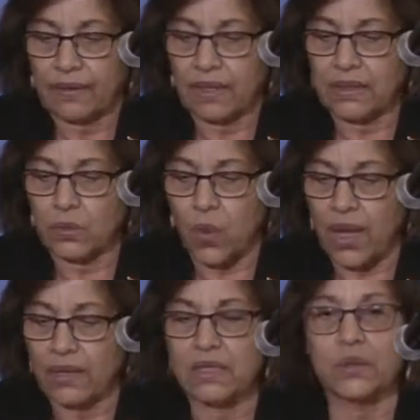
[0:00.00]
That is
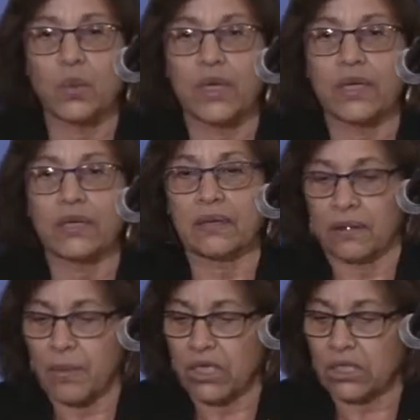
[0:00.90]
why this week,
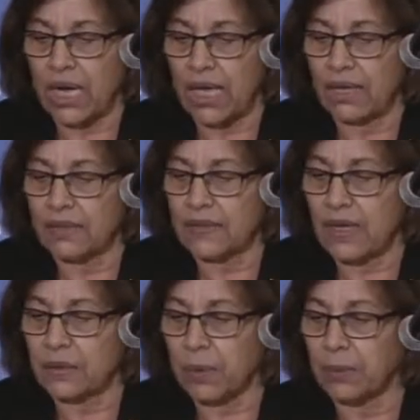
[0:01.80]
the Marshall Islands
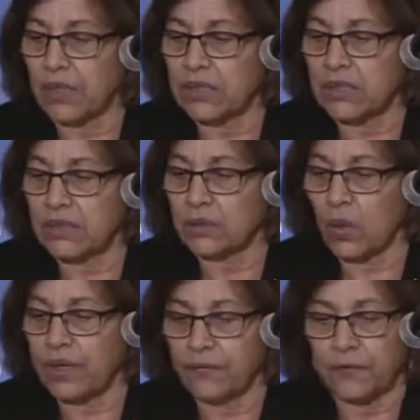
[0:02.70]
has published its
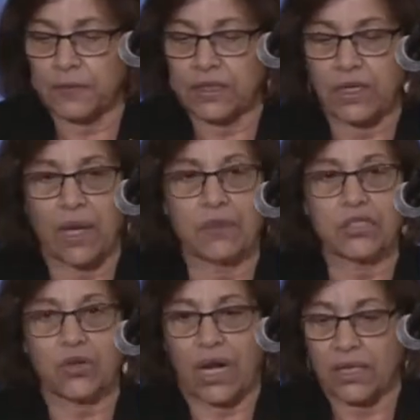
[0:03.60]
2050
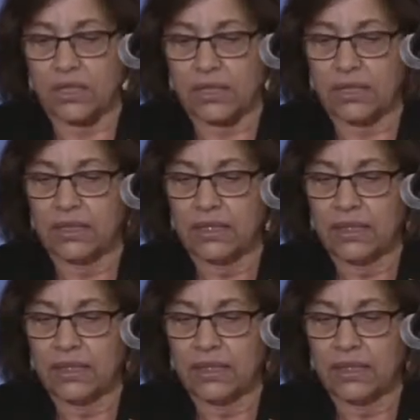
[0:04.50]
climate strategy,